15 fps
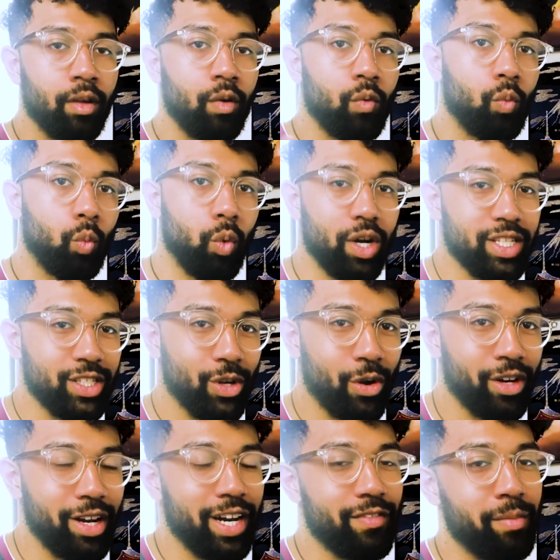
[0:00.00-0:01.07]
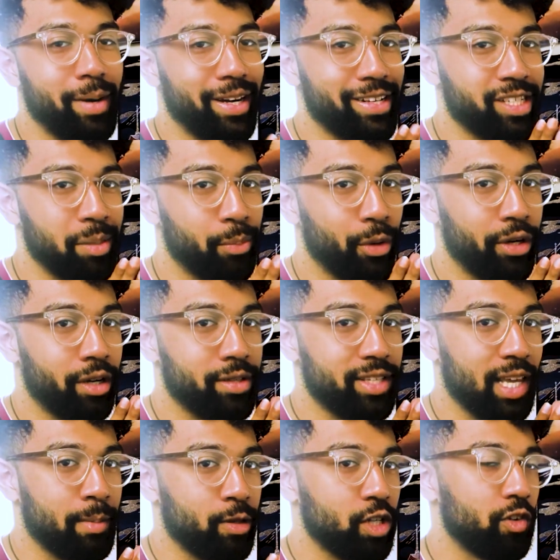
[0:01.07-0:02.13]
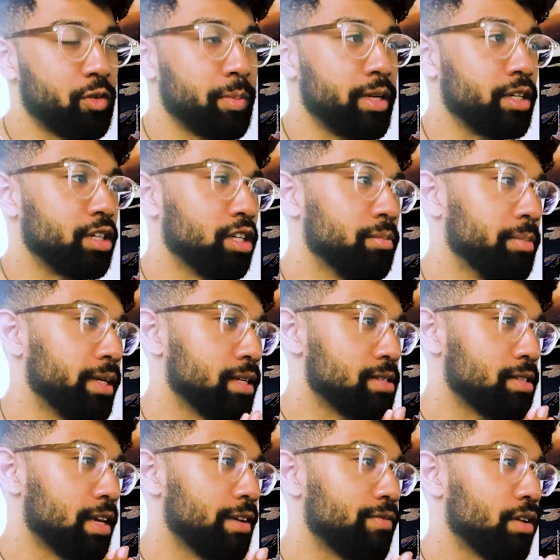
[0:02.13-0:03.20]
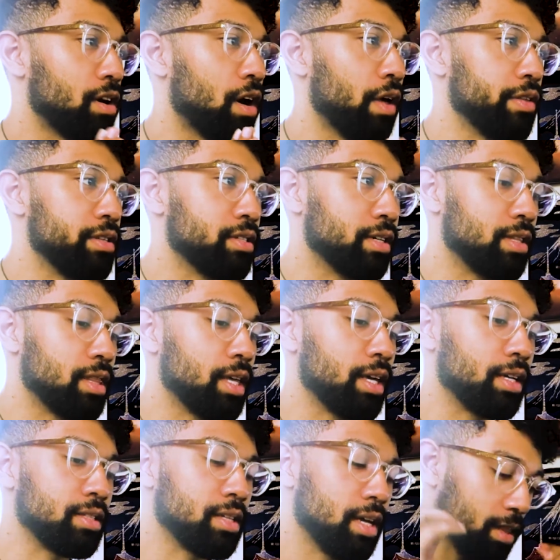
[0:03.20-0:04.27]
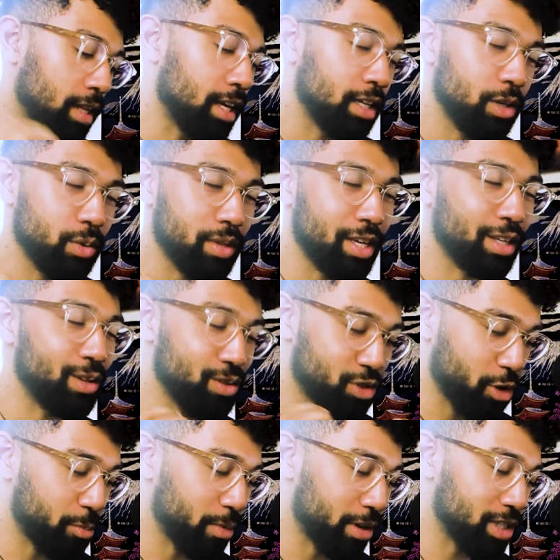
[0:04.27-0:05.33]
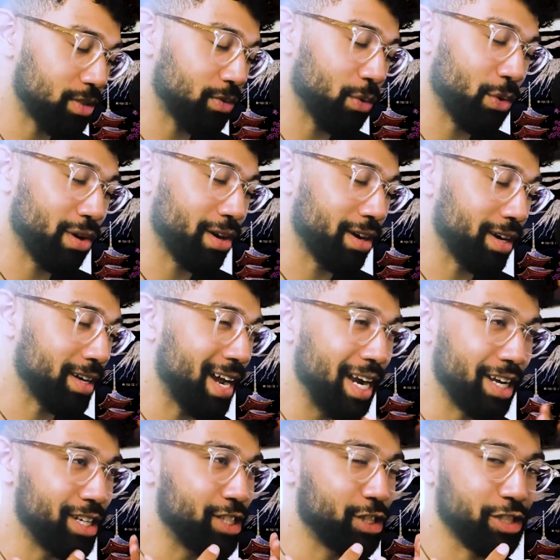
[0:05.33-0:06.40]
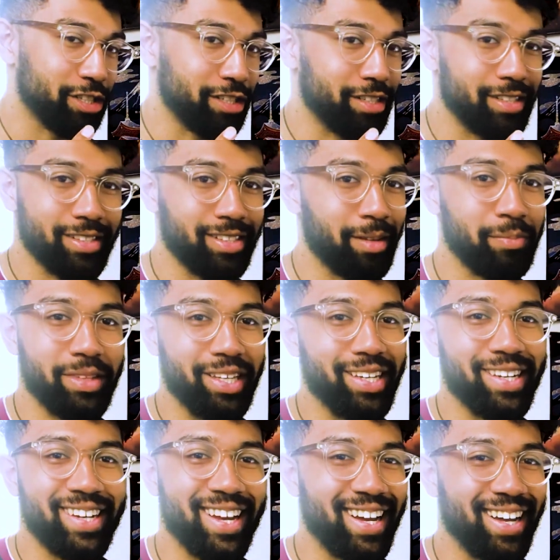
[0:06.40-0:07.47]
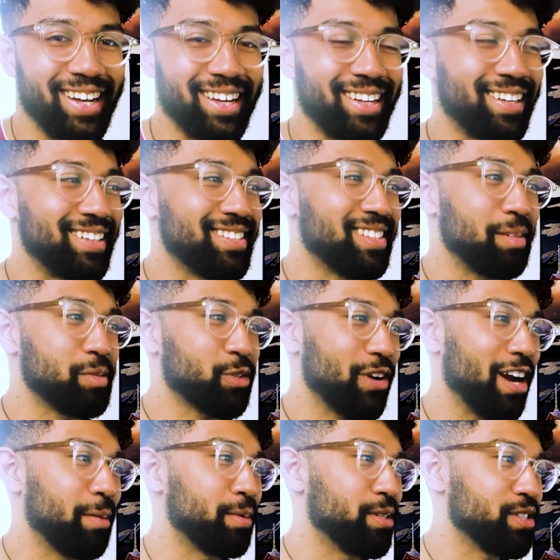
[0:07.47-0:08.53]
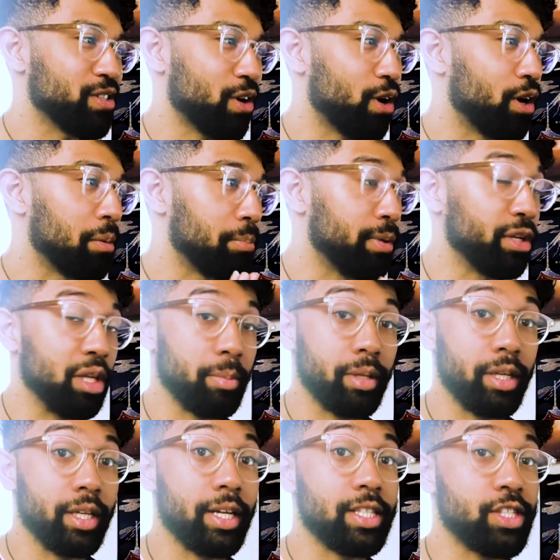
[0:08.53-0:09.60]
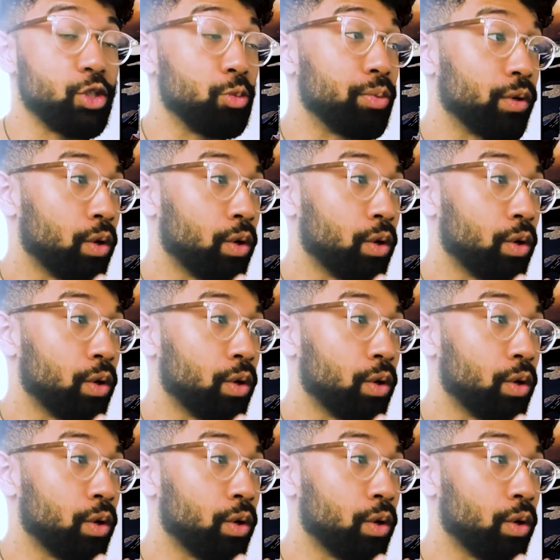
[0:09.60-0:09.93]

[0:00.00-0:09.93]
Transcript: What's going on, everybody? It's your boy Don Tavius. Hope you're being good, being safe, and all these good things. Thank you so much for 900 something subscribers on Bilibili. That's super